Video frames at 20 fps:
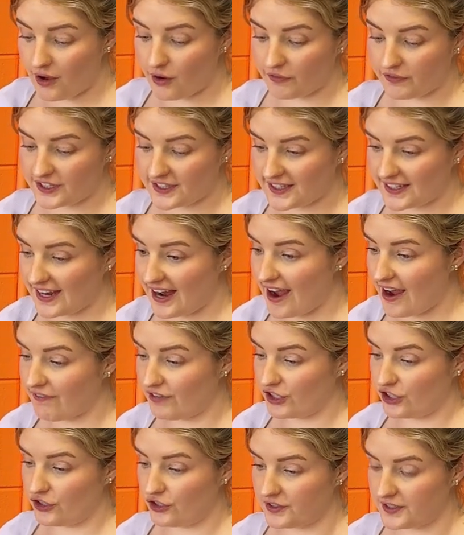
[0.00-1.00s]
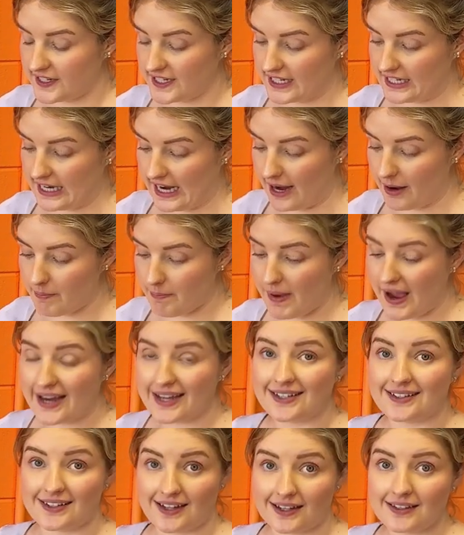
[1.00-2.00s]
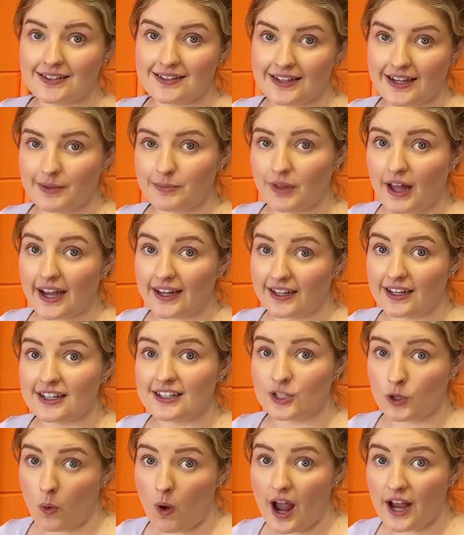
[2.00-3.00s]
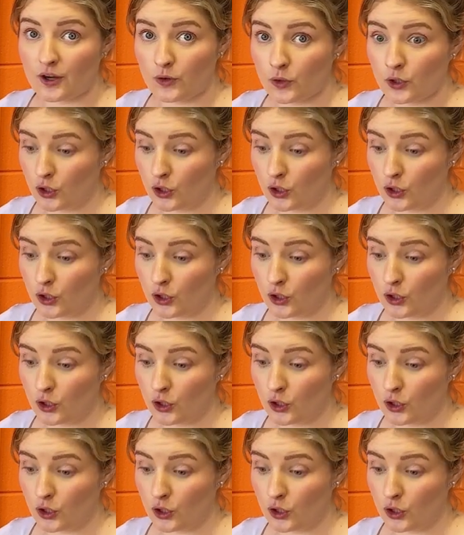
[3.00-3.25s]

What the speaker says: Obviously I haven't used it yet, but it does seem like it's quite good